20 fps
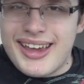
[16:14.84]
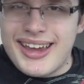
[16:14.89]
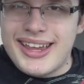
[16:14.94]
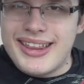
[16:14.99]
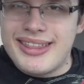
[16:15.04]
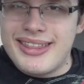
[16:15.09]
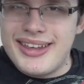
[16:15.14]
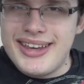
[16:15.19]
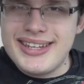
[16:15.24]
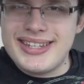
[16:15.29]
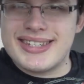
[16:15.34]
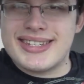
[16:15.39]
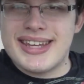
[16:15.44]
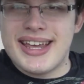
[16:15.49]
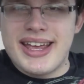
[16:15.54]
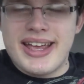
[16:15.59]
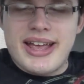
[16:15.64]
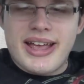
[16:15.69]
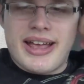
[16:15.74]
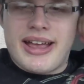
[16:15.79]
In this,
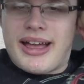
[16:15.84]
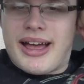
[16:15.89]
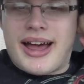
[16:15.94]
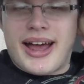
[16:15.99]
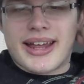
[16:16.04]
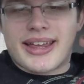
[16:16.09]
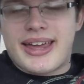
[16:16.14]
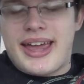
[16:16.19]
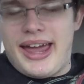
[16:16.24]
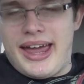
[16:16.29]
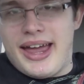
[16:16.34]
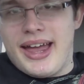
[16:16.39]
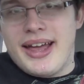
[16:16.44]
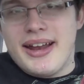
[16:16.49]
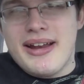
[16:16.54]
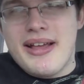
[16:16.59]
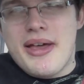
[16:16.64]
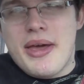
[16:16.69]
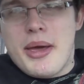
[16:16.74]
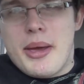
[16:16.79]
I
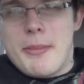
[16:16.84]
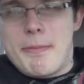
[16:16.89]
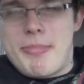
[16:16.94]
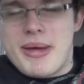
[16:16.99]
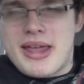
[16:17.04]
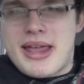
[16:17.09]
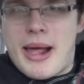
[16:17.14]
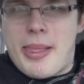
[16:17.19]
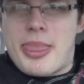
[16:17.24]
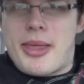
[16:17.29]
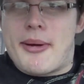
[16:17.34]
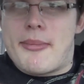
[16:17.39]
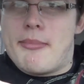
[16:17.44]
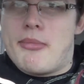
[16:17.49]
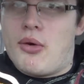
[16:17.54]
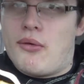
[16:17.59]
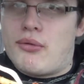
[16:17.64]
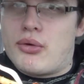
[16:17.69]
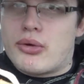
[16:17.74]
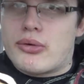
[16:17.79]
can, but yet they're
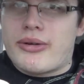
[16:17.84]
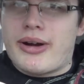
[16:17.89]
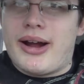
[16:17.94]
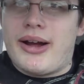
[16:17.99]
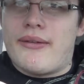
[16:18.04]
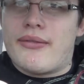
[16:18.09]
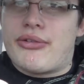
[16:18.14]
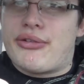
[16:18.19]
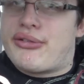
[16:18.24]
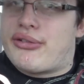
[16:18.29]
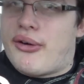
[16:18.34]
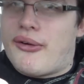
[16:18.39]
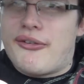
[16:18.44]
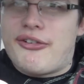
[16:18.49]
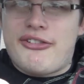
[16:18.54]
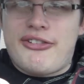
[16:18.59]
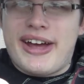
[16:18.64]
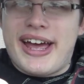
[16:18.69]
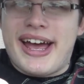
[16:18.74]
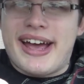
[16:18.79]
moving around so
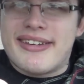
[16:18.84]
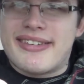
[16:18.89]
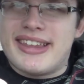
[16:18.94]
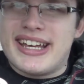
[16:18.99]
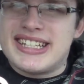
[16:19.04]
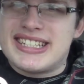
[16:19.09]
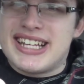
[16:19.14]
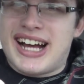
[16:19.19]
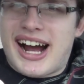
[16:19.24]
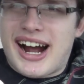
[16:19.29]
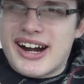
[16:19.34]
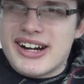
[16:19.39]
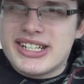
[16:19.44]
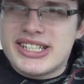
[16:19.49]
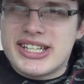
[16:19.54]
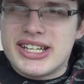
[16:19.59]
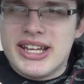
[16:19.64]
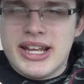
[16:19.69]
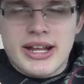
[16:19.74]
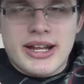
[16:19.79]
fast that it's hard
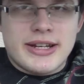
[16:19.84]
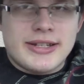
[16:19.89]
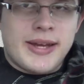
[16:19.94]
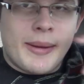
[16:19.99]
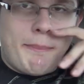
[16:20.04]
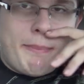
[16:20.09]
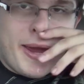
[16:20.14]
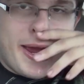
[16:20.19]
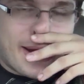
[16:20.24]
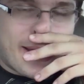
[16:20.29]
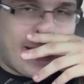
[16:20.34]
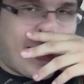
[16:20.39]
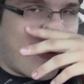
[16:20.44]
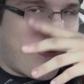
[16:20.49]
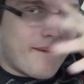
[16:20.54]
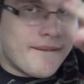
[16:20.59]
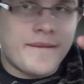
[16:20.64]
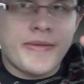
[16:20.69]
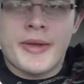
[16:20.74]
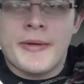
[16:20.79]
to pick
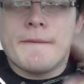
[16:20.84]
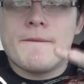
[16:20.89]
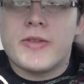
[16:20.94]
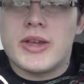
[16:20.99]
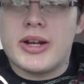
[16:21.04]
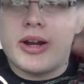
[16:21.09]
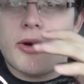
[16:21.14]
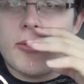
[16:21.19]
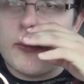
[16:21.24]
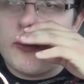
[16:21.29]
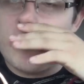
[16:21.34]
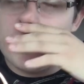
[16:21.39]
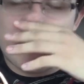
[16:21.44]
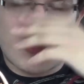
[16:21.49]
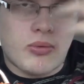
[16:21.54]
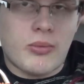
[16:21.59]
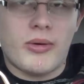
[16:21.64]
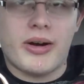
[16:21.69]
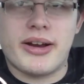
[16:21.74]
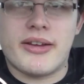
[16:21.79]
out, you know,
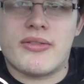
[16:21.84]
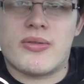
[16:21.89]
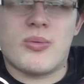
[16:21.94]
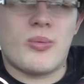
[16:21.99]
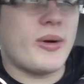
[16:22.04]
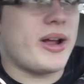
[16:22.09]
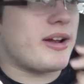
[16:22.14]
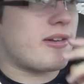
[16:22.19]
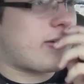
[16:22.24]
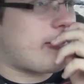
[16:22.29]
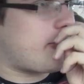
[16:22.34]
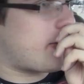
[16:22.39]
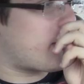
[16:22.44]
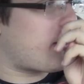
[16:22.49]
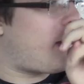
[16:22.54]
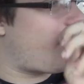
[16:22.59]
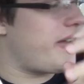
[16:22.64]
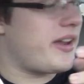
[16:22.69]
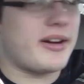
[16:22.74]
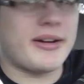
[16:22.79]
which one is which, and
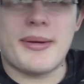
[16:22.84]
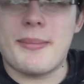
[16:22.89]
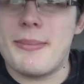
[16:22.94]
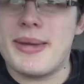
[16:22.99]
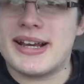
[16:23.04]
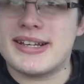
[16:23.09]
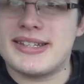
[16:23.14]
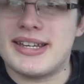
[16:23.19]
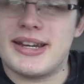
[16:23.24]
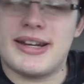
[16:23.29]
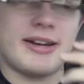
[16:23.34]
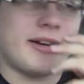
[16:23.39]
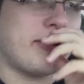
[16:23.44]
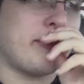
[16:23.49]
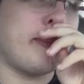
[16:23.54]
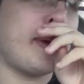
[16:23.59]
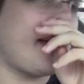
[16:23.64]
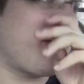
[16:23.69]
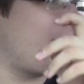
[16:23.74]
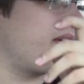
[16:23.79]
they're all intermixing and
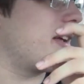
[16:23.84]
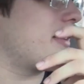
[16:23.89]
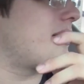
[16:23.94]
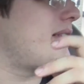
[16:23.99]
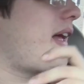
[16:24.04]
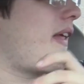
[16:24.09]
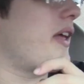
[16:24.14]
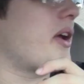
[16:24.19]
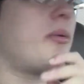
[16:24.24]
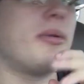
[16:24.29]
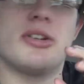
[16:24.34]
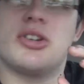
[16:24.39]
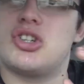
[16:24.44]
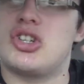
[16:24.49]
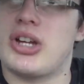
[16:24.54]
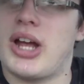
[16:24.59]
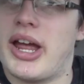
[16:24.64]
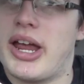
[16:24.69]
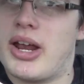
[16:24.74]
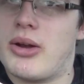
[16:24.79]
intermingling. It's not like one
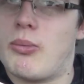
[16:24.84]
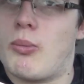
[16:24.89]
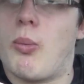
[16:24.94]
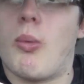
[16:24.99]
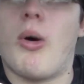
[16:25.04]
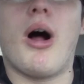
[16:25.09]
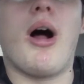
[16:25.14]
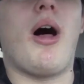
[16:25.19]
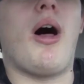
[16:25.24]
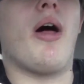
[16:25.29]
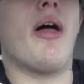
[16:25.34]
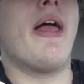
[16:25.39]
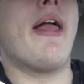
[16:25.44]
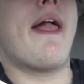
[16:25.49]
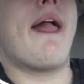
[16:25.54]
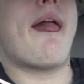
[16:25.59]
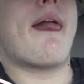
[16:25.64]
giant wall.